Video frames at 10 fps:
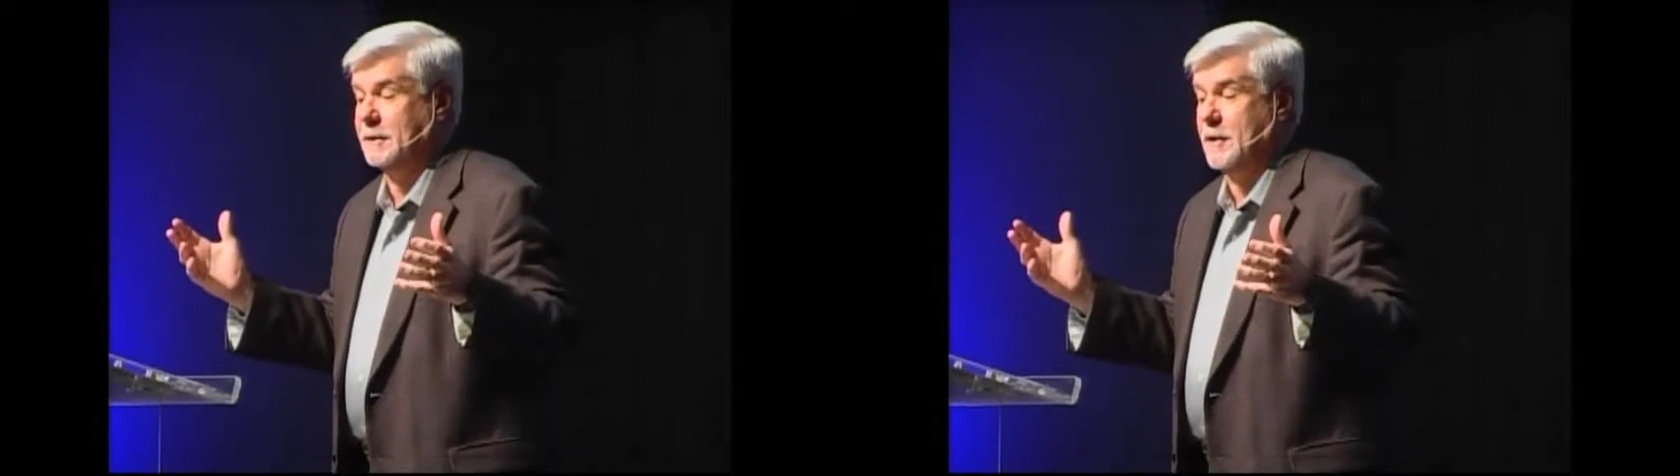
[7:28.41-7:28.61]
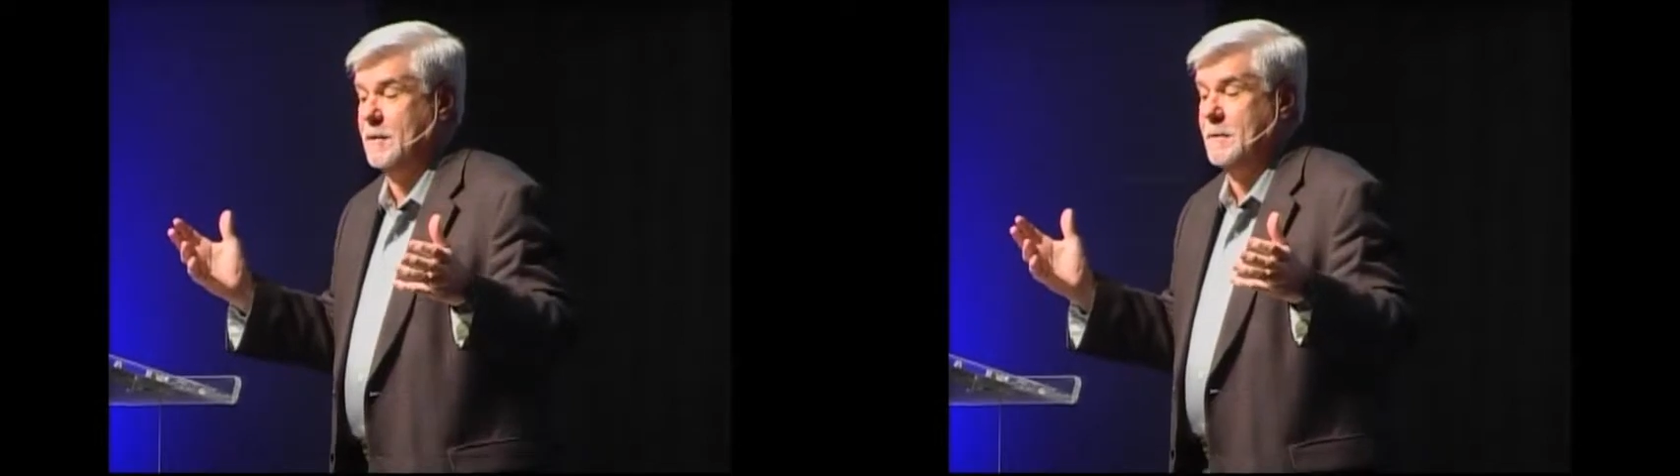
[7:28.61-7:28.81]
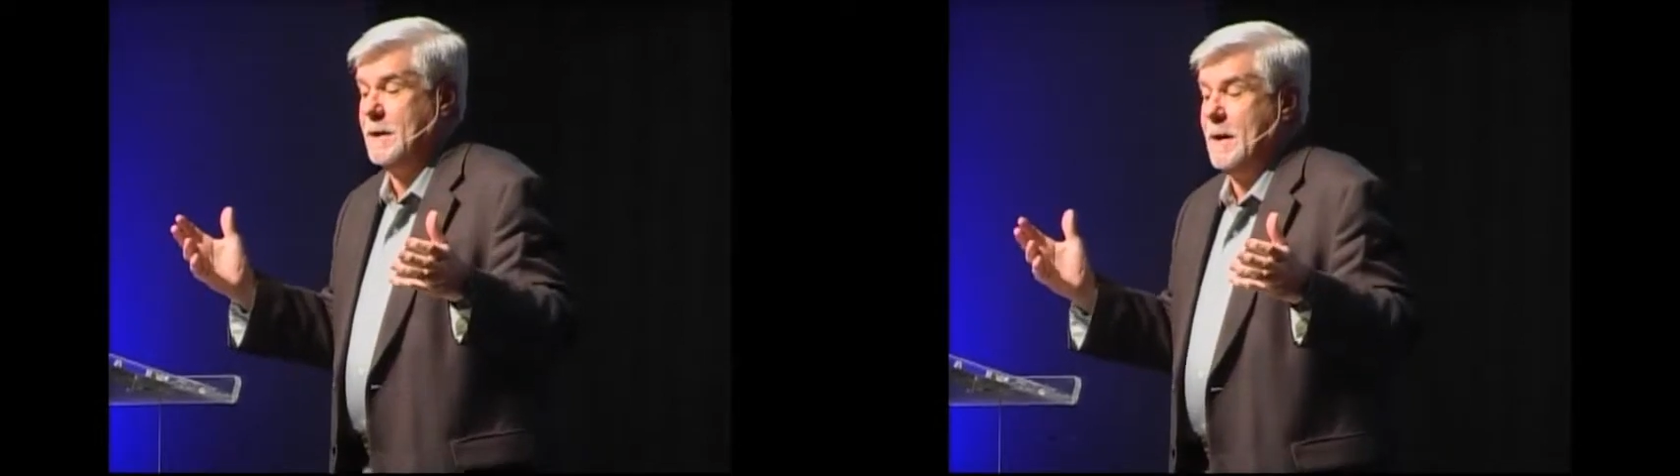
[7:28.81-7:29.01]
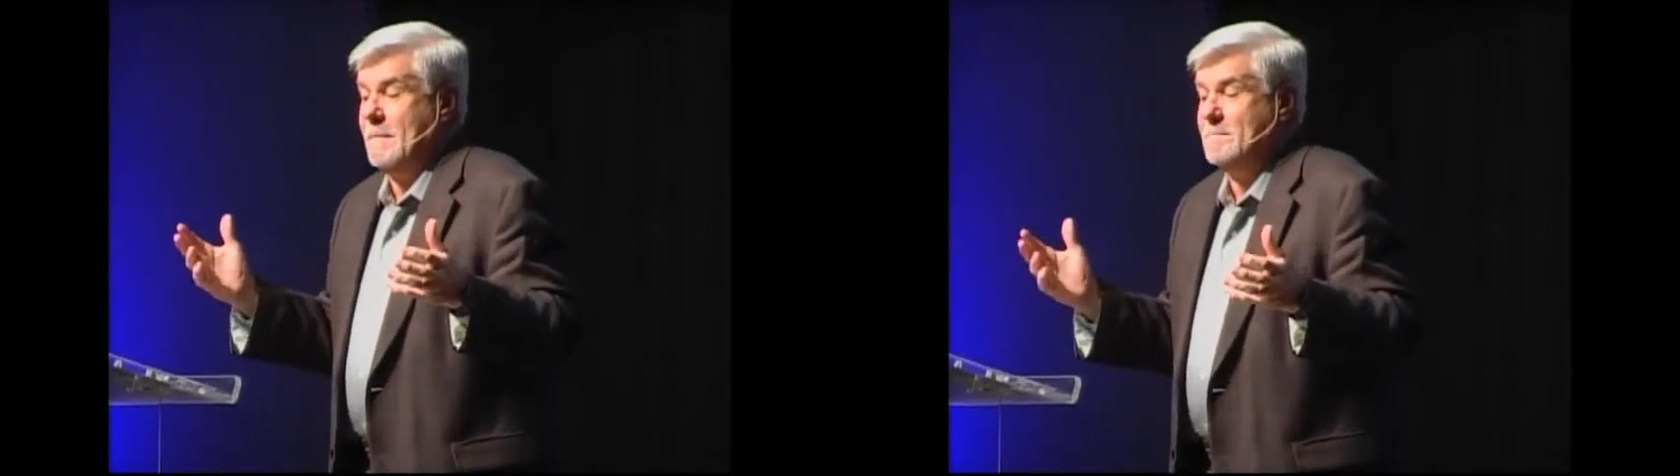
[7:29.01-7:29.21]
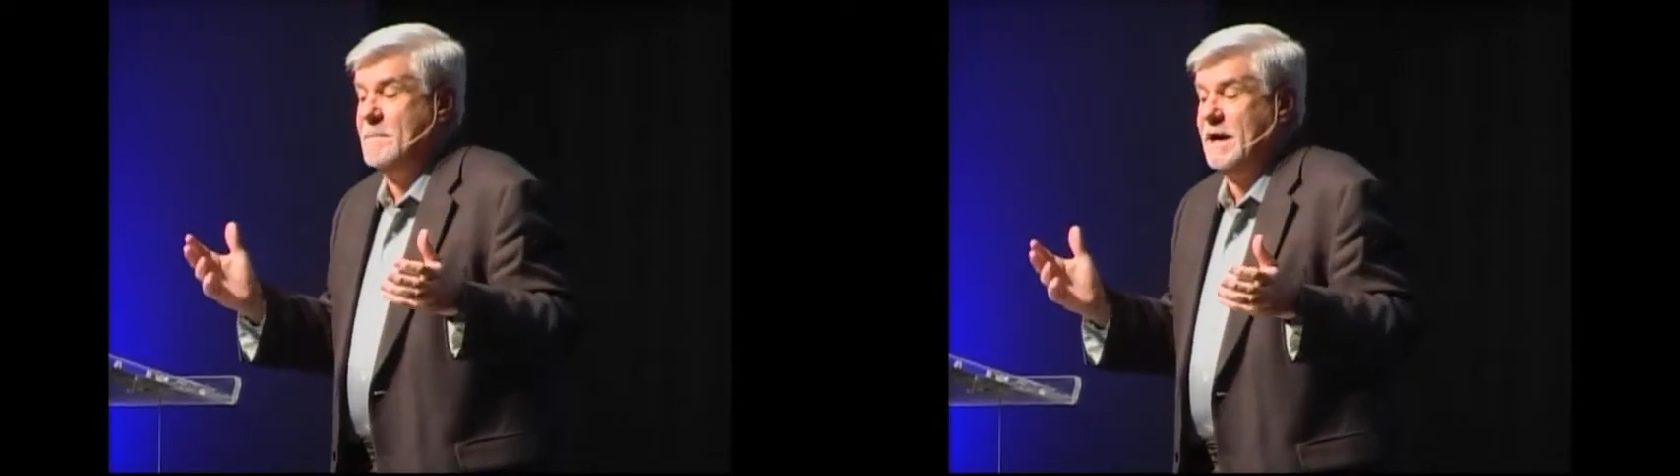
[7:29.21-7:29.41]
you know.
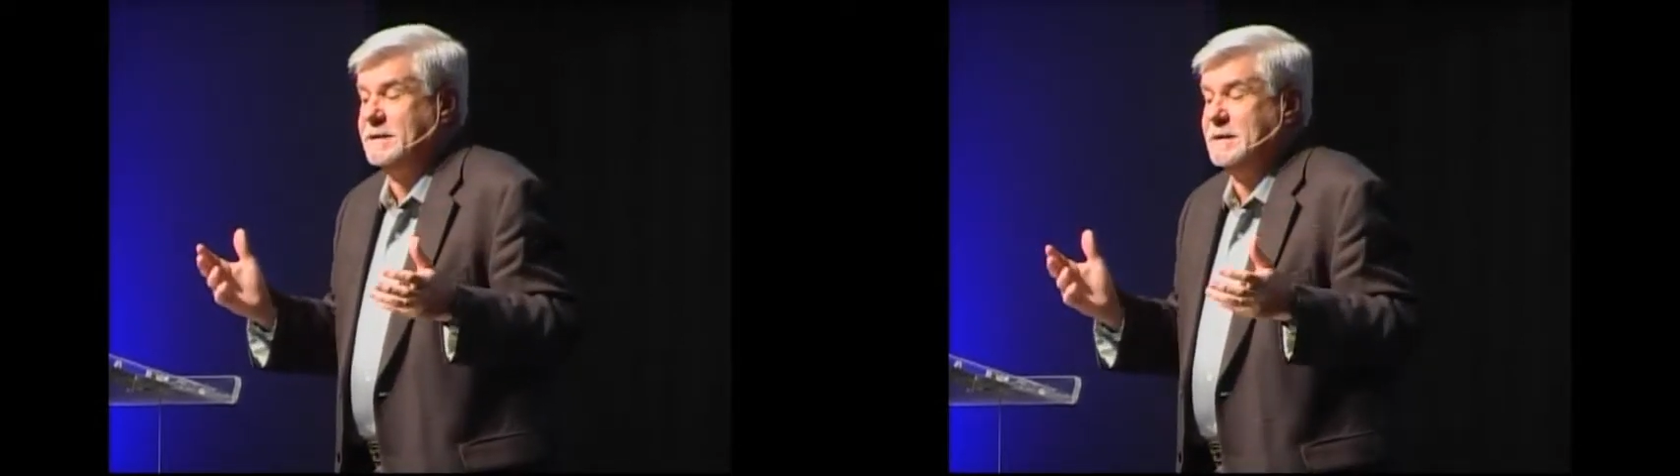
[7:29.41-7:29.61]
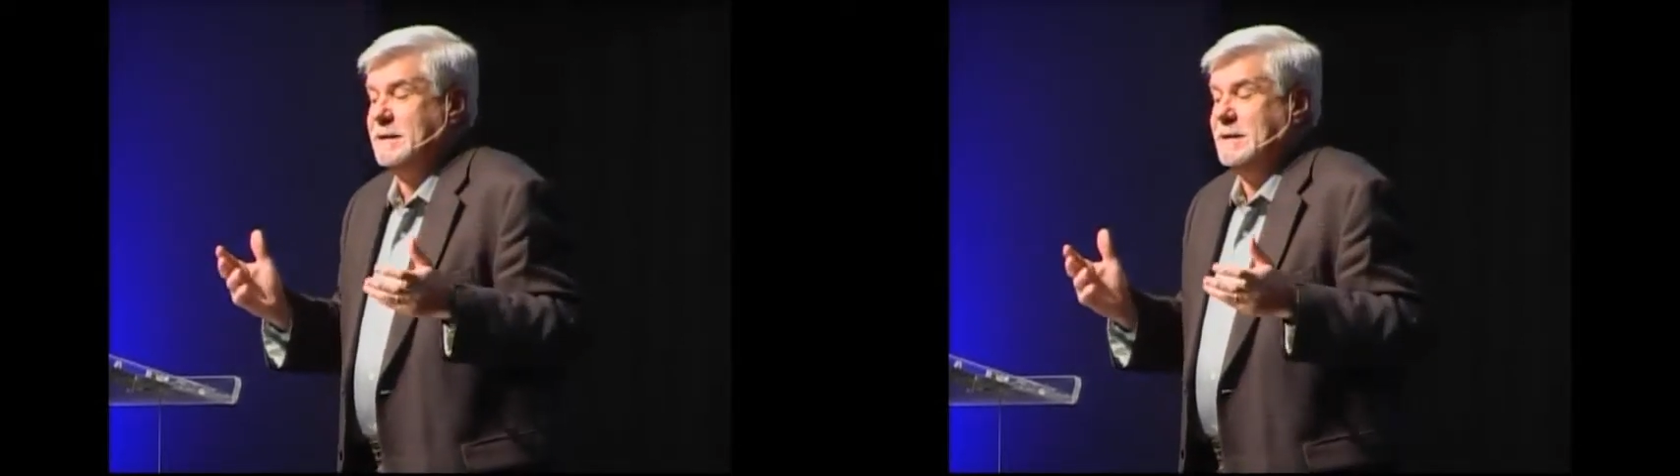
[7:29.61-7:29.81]
But